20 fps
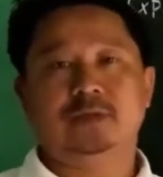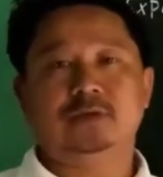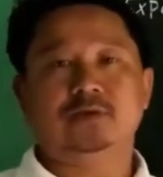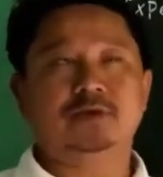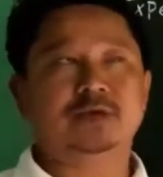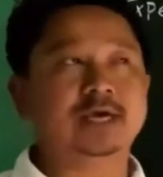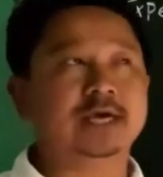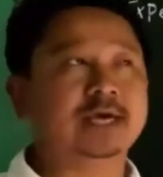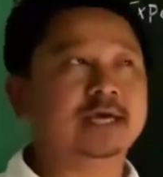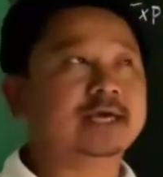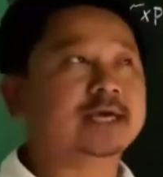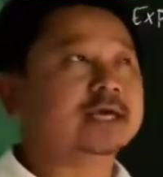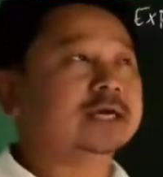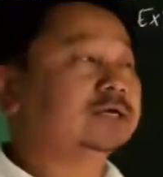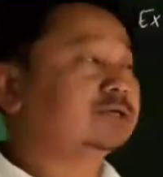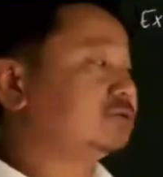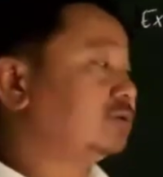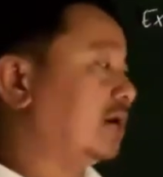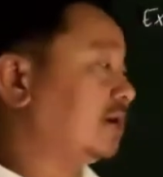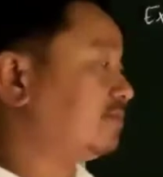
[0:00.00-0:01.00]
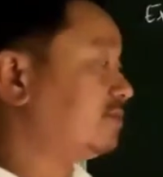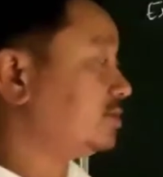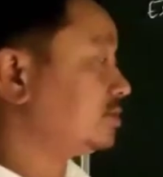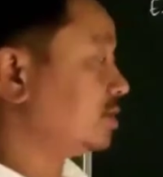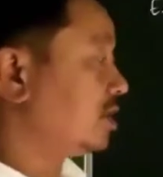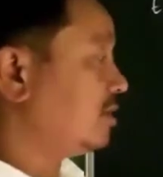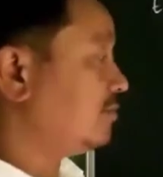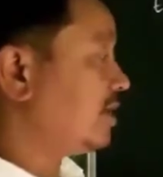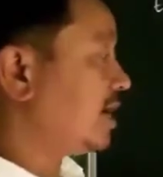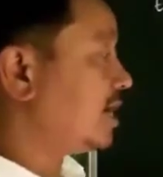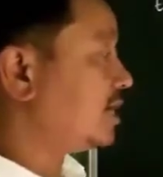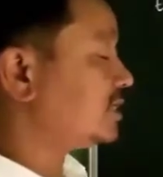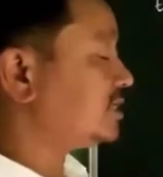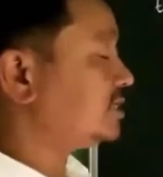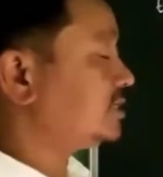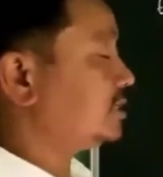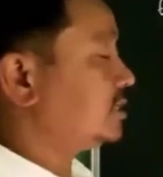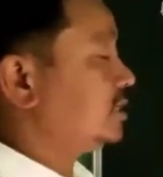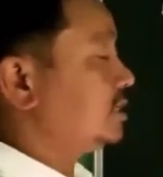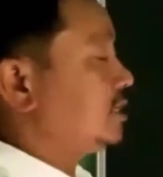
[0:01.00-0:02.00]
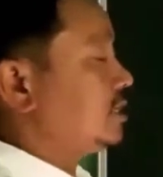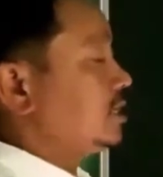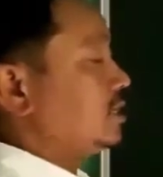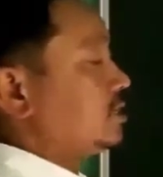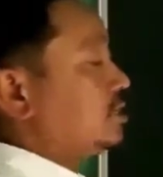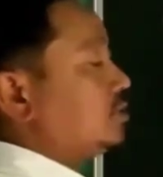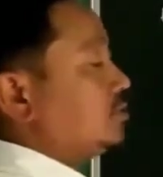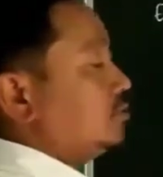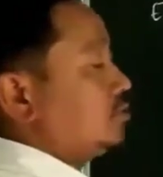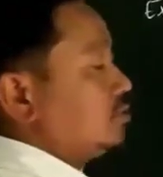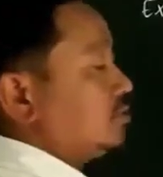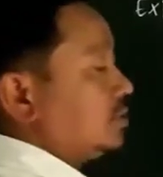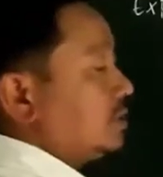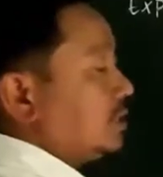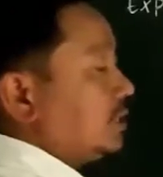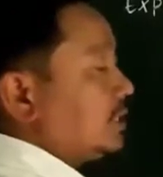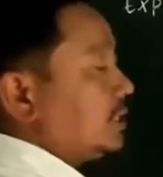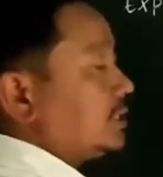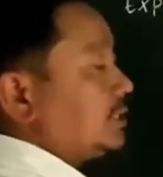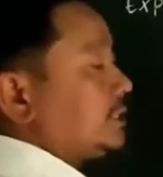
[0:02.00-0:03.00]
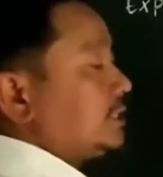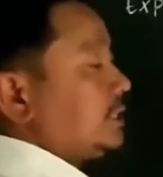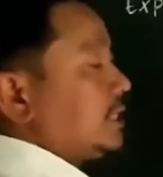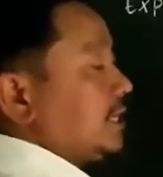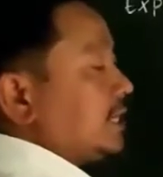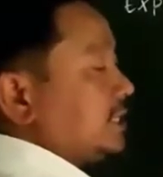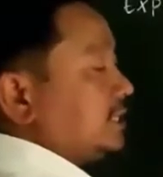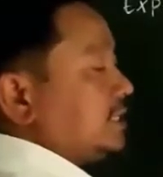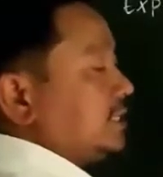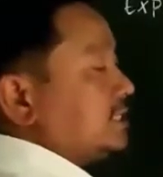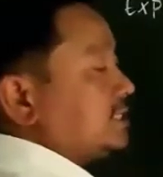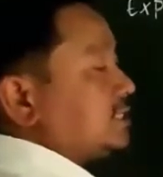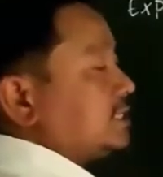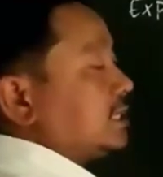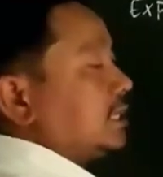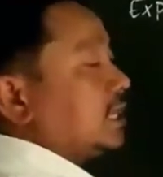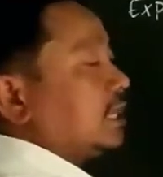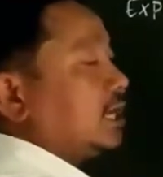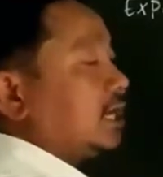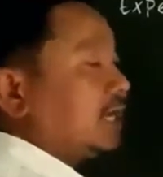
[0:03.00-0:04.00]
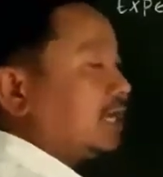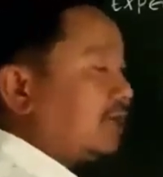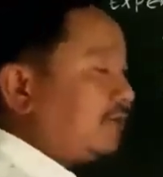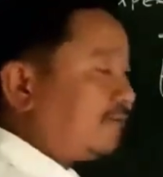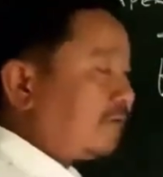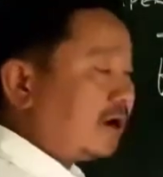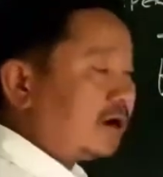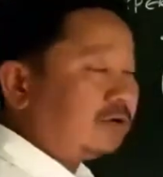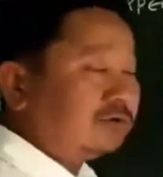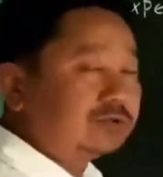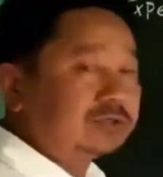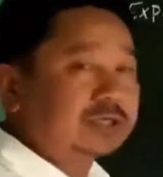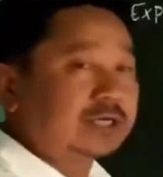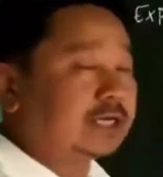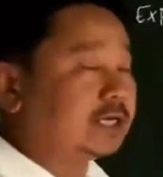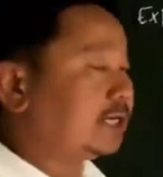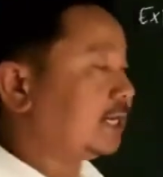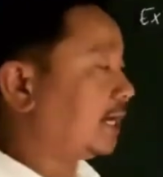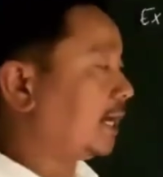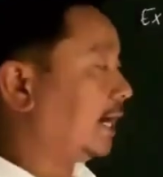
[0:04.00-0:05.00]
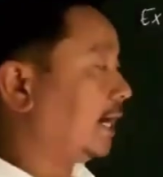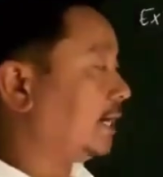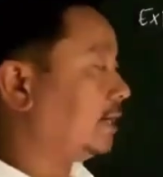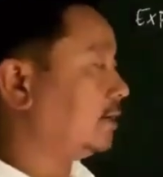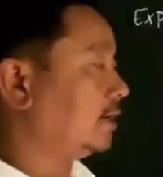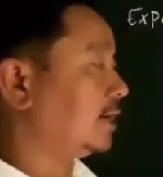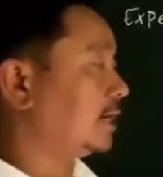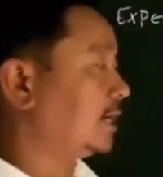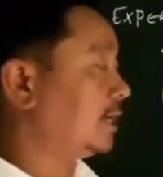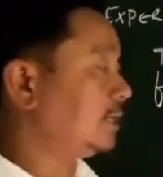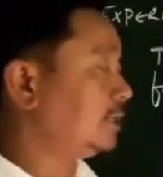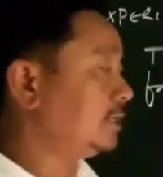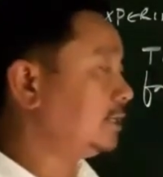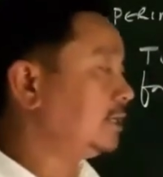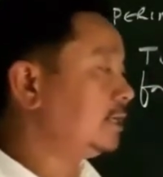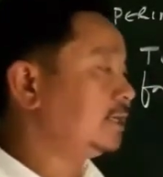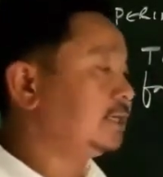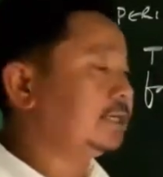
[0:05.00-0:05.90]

Okay, so after some hours, you take this leaf out and again